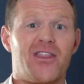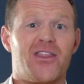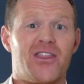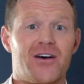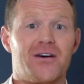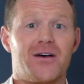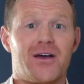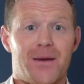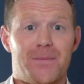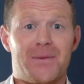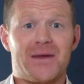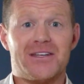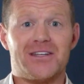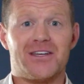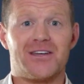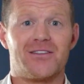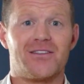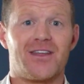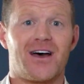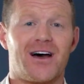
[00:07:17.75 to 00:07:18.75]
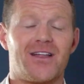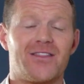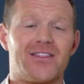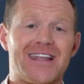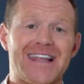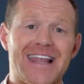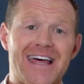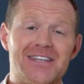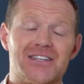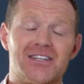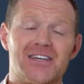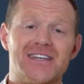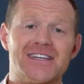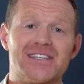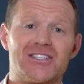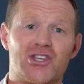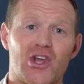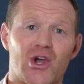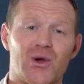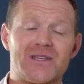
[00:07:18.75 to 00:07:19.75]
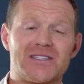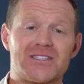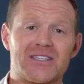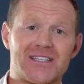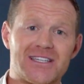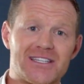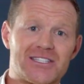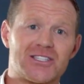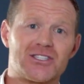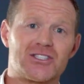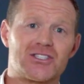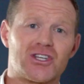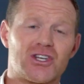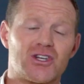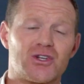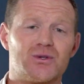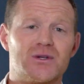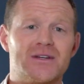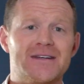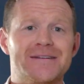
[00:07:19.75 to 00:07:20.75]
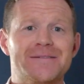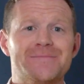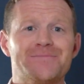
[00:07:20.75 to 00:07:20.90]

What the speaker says: the opinion that the lender is going to listen to,